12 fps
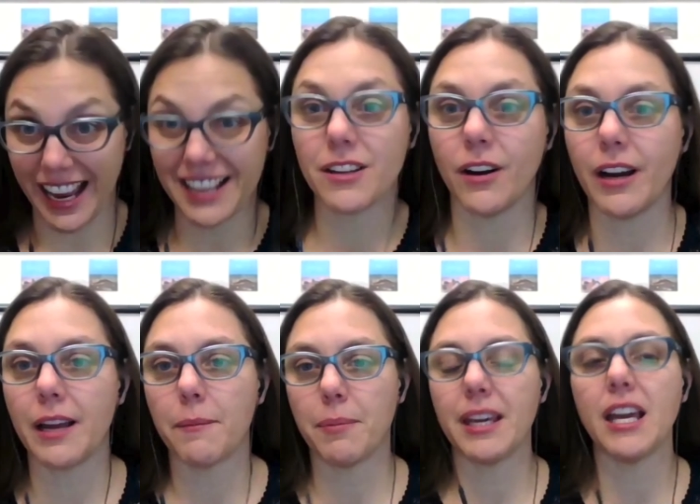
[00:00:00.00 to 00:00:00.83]
So
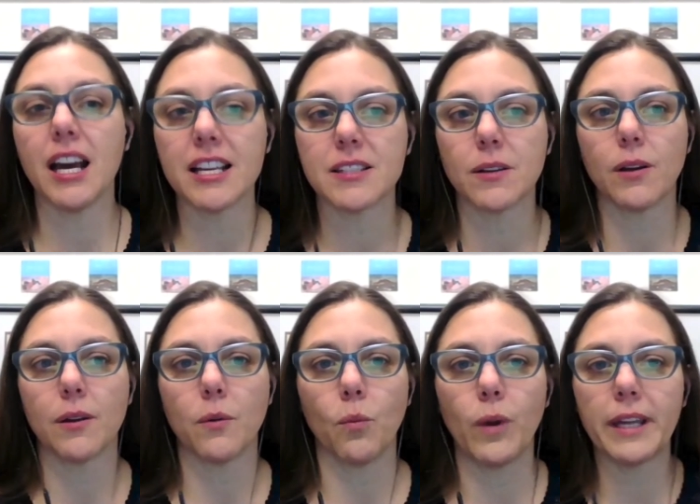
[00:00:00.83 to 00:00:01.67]
because
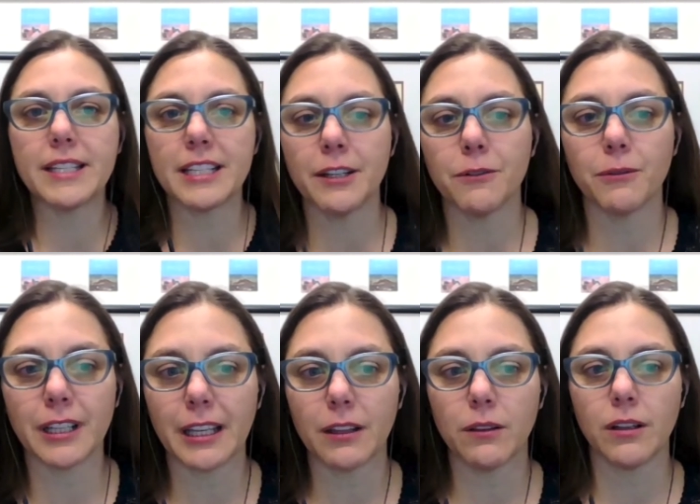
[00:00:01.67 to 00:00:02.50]
we didn't
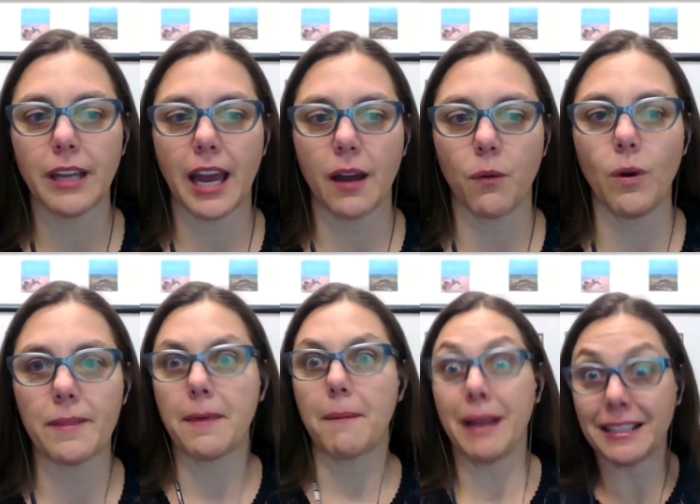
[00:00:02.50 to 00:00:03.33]
really look at what
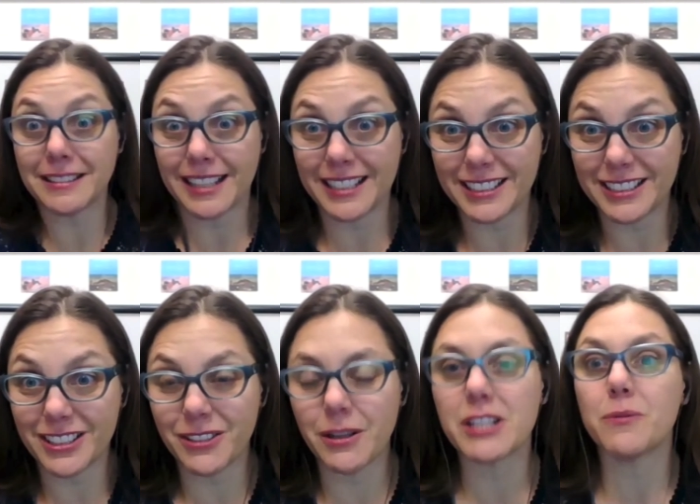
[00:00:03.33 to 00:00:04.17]
the best thing to
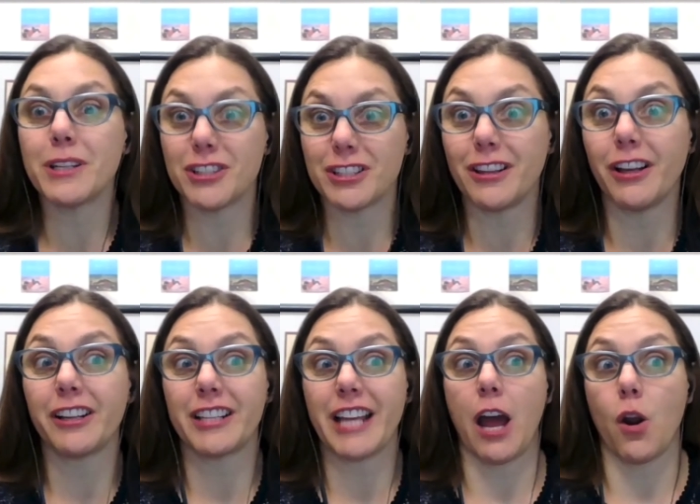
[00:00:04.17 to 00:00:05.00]
do is, we just looked
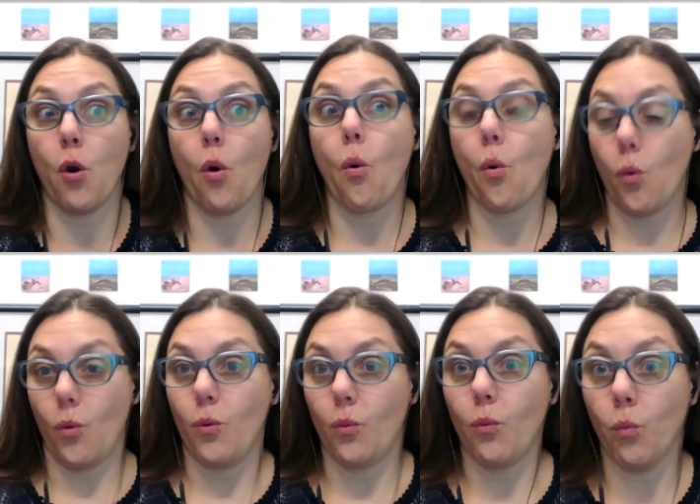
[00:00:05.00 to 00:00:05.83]
at
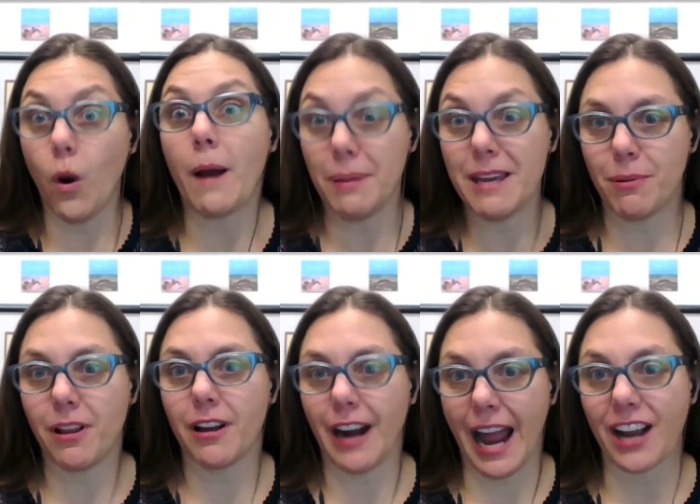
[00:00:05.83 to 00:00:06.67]
what people
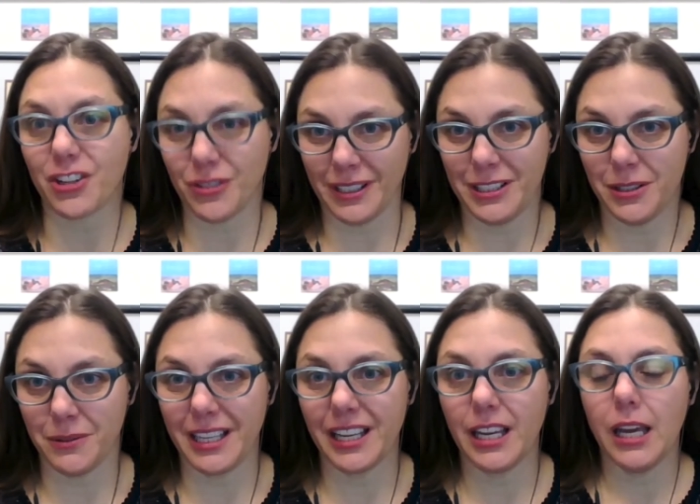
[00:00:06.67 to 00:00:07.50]
are actually
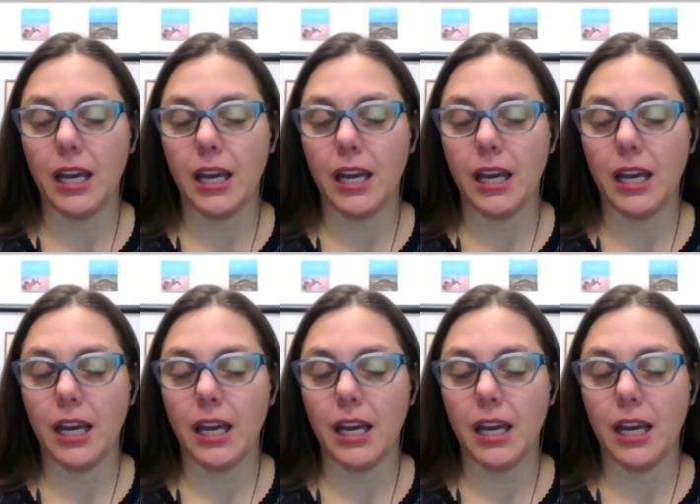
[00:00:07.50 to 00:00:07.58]
doing.